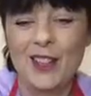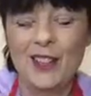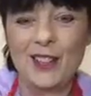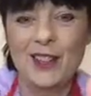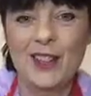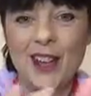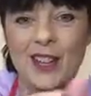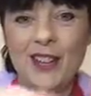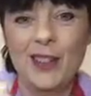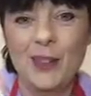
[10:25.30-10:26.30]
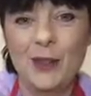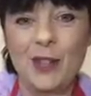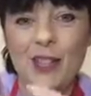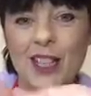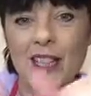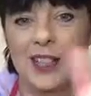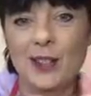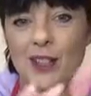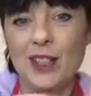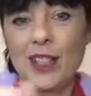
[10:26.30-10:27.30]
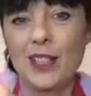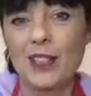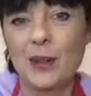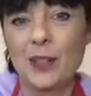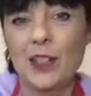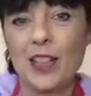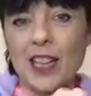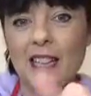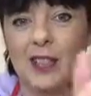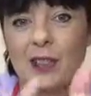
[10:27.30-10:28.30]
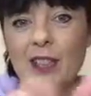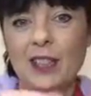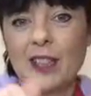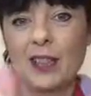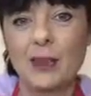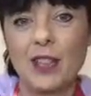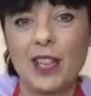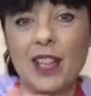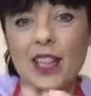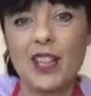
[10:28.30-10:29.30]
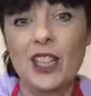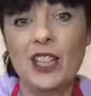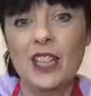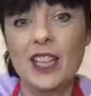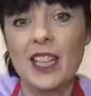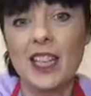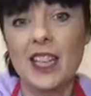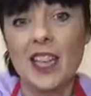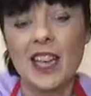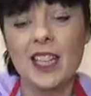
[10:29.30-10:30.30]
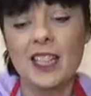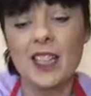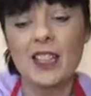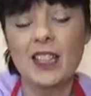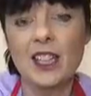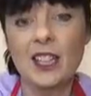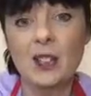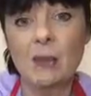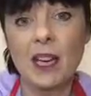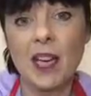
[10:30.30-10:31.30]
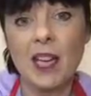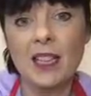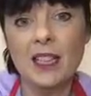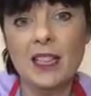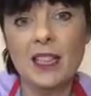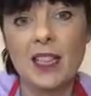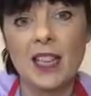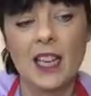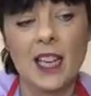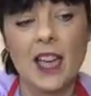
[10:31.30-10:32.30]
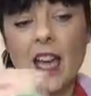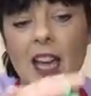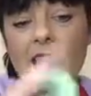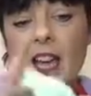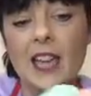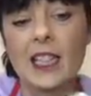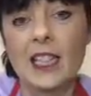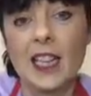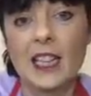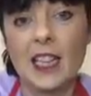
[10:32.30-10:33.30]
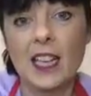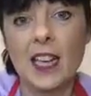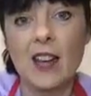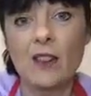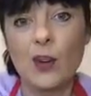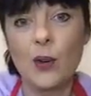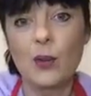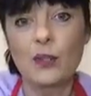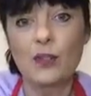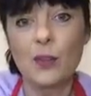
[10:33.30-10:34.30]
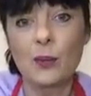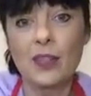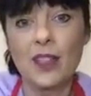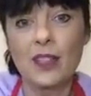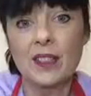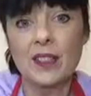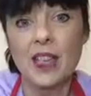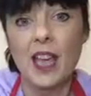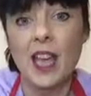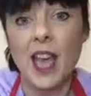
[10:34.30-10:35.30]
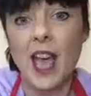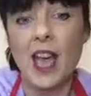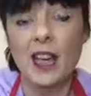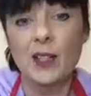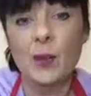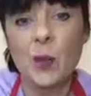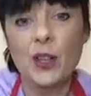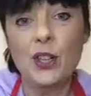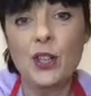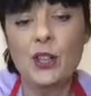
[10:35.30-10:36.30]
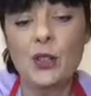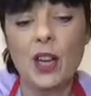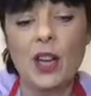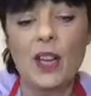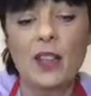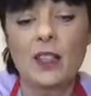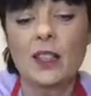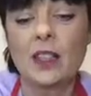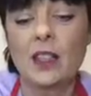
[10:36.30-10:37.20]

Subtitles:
So start squishing and squishing and squishing and squishing and squishing. And as you can see, it's not sticking to my hands. And yet I can have loads of fun with this. And what you can do, guys,